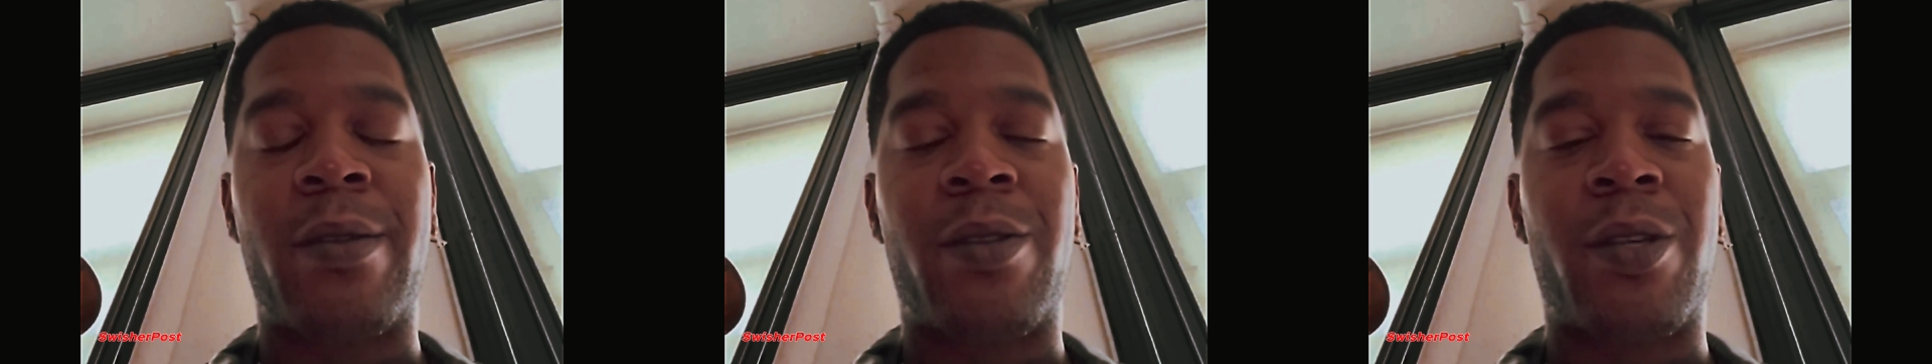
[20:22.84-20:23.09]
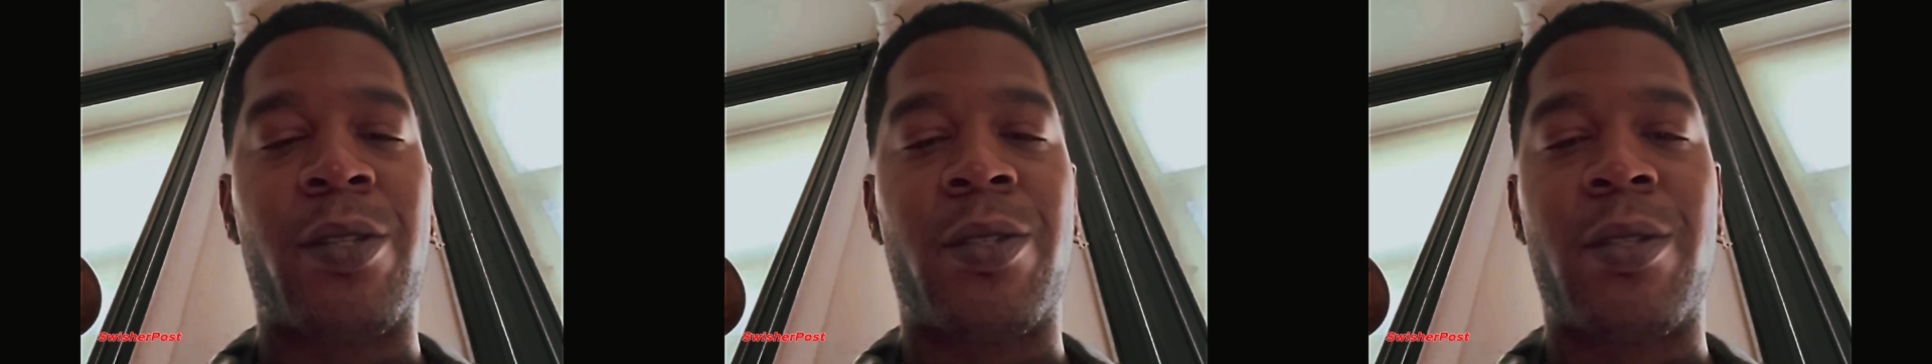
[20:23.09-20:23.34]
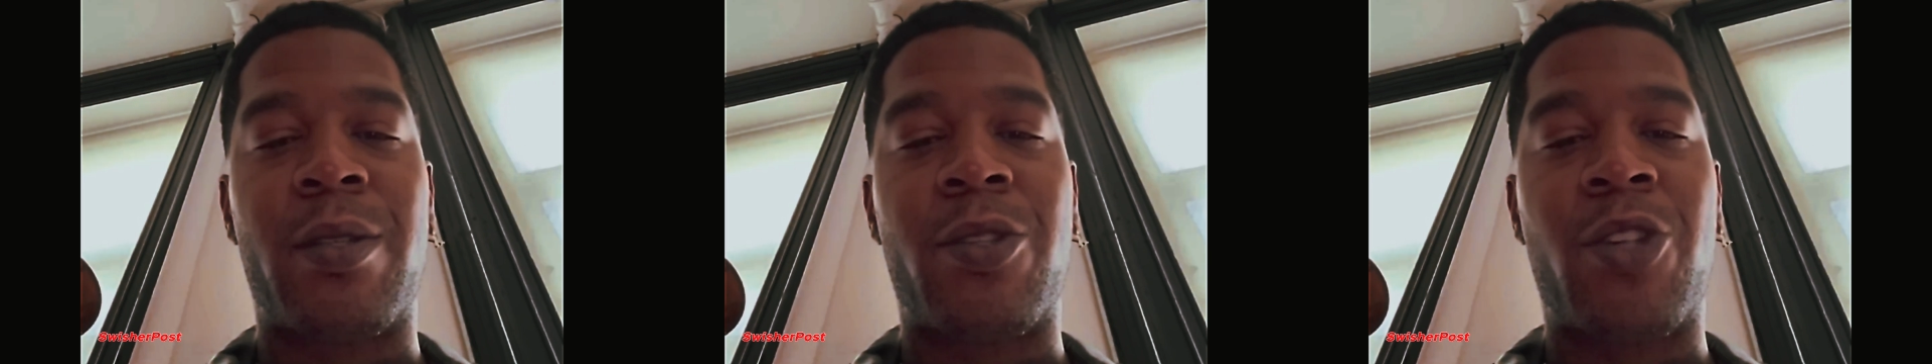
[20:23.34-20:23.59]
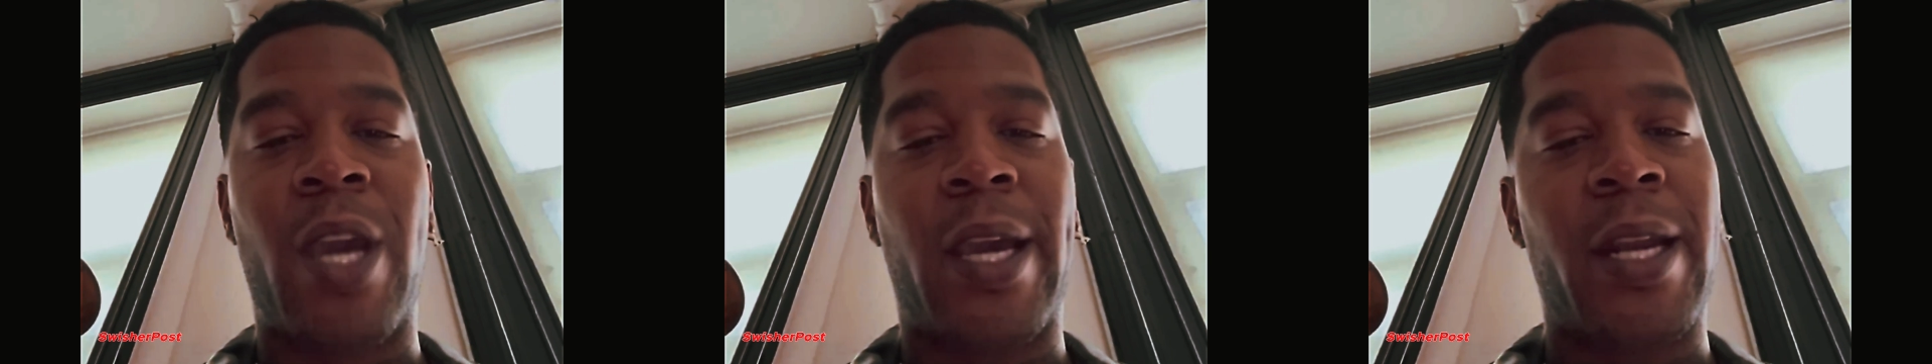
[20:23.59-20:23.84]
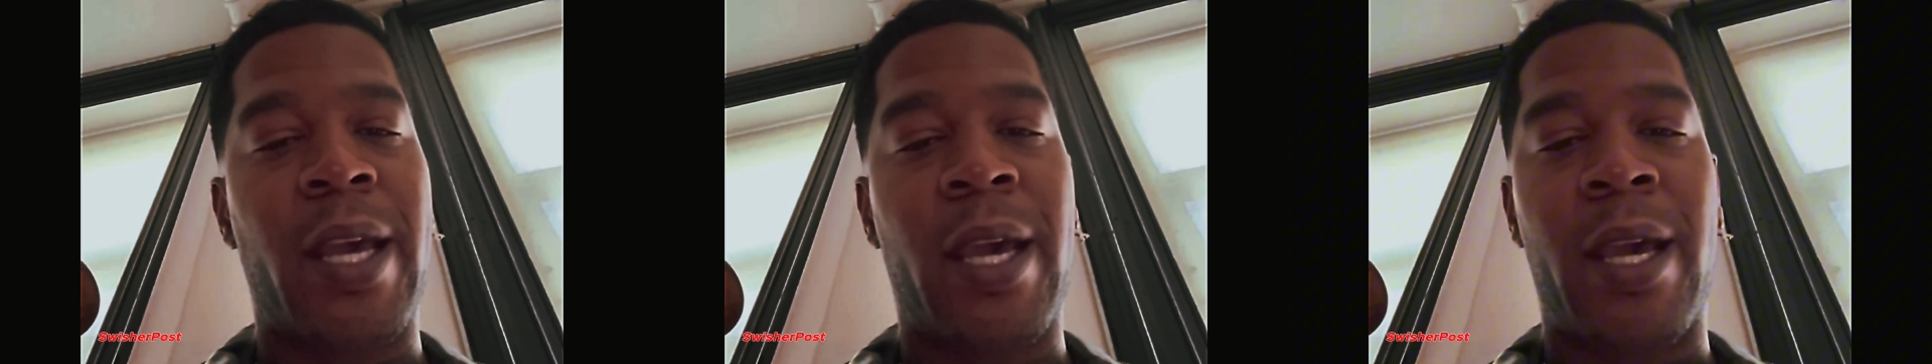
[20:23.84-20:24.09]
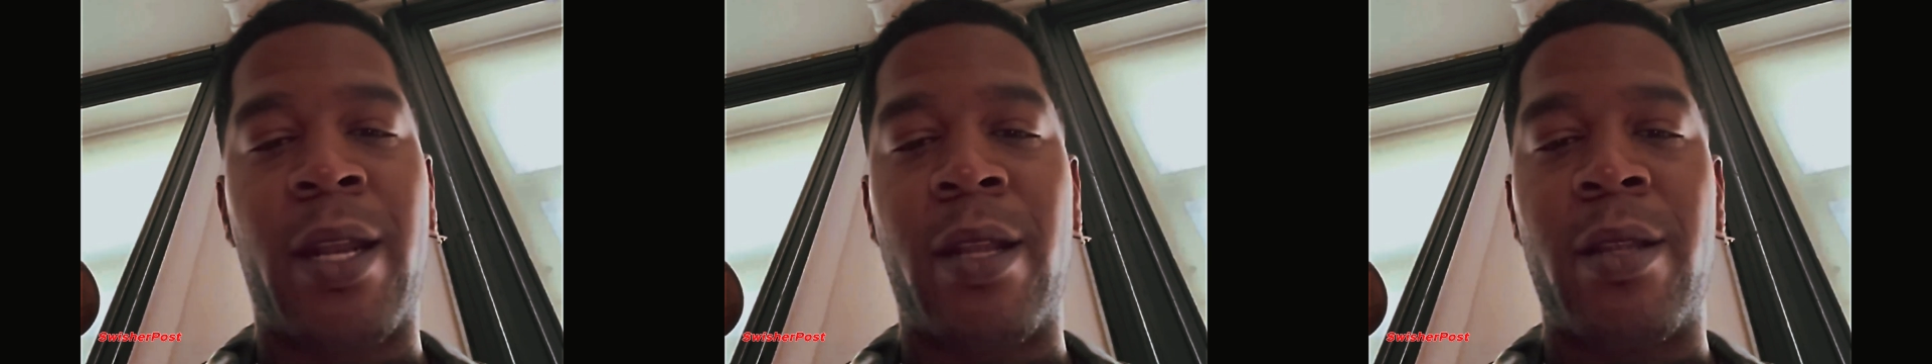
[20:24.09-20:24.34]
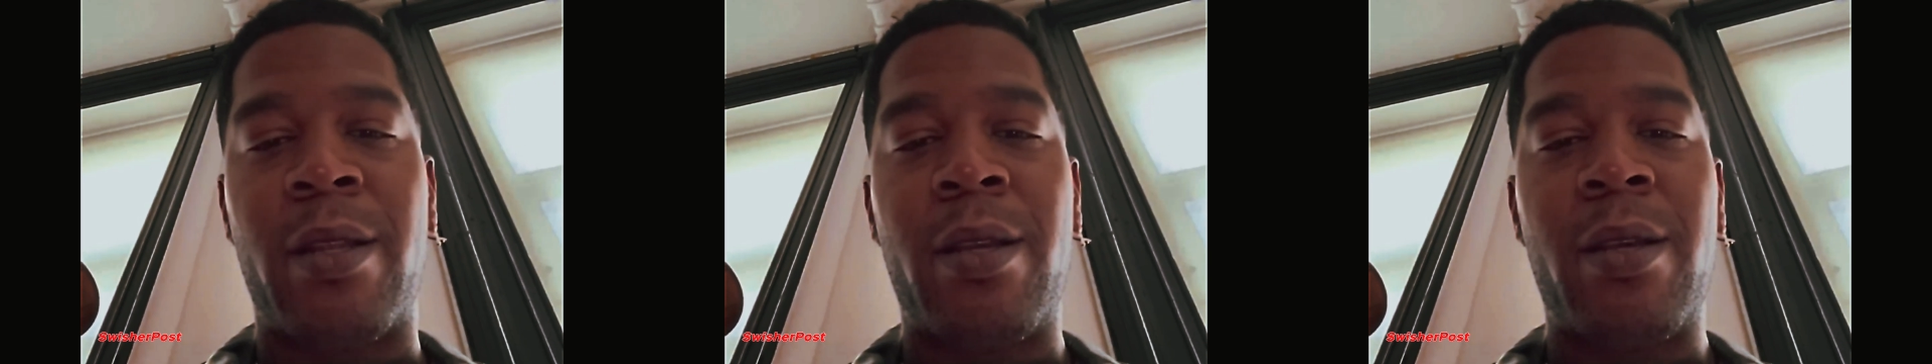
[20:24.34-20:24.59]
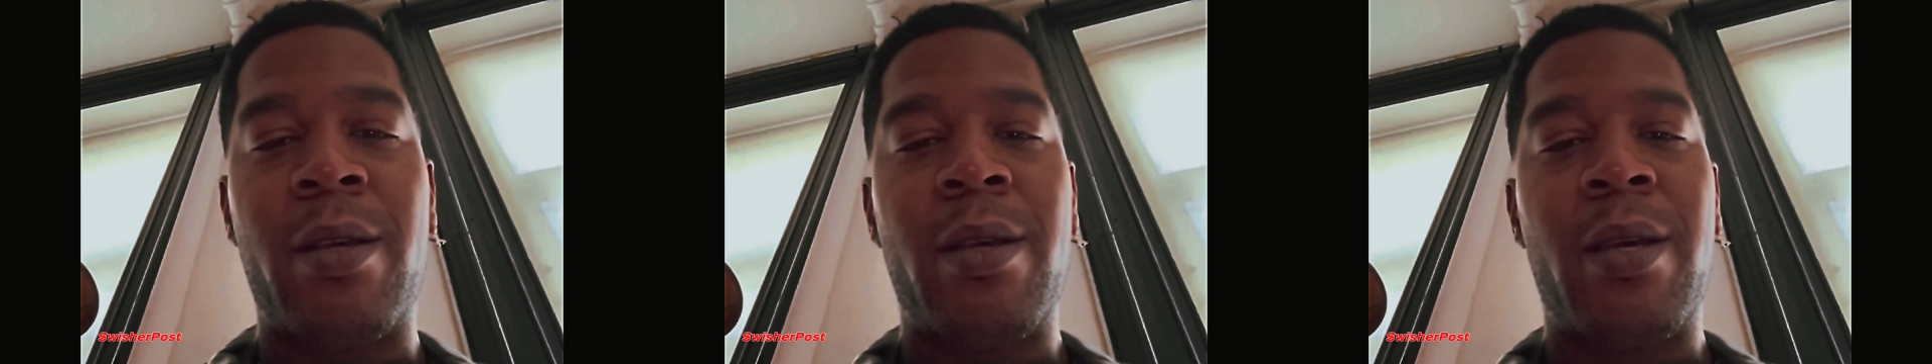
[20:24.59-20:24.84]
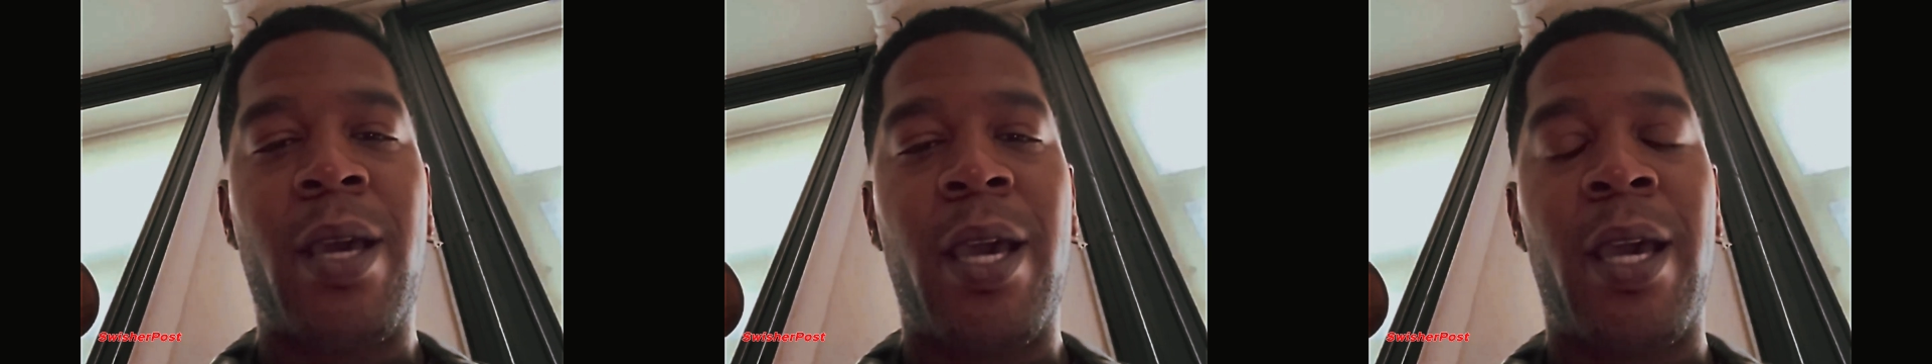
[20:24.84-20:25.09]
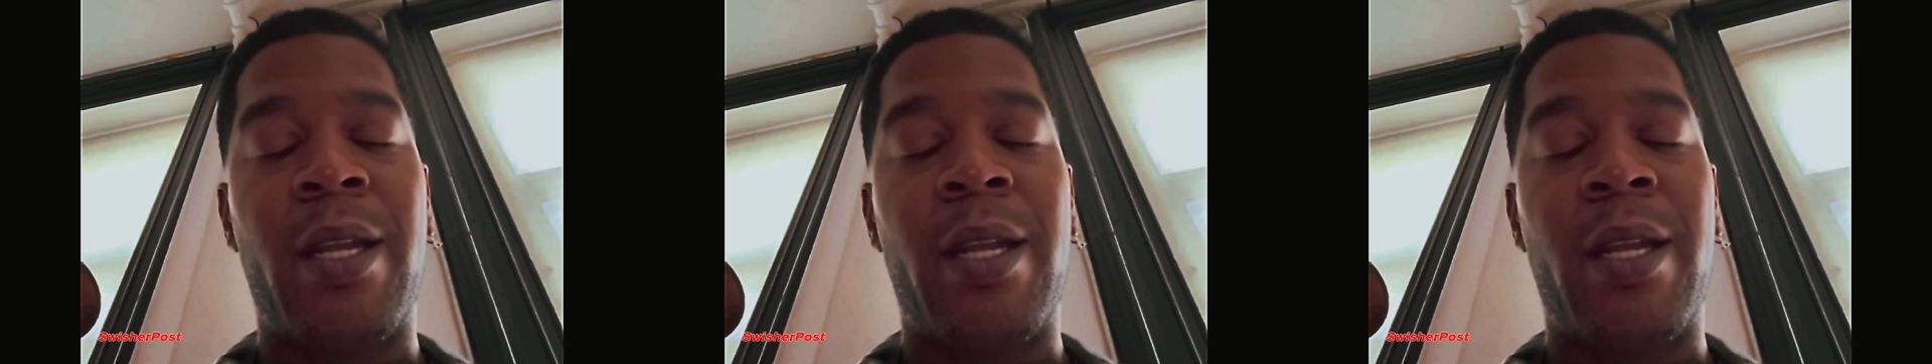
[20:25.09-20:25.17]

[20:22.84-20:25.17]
She claimed that Combs had discovered their relationship